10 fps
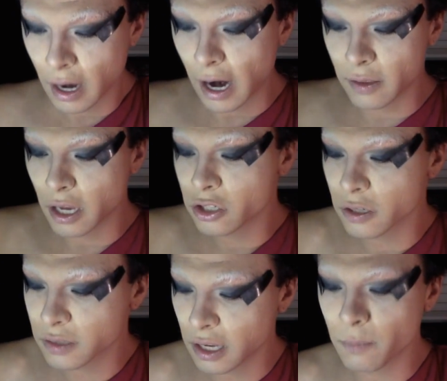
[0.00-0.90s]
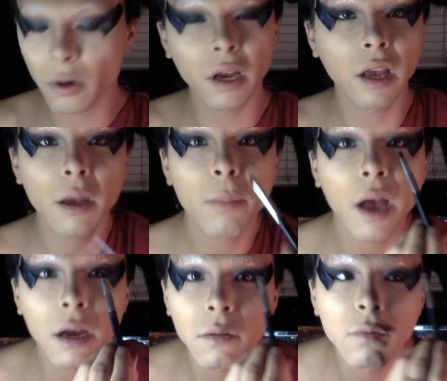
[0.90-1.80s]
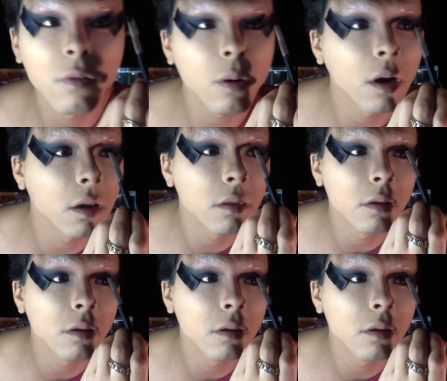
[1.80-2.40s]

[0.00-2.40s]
And then just keep bringing it back and forth.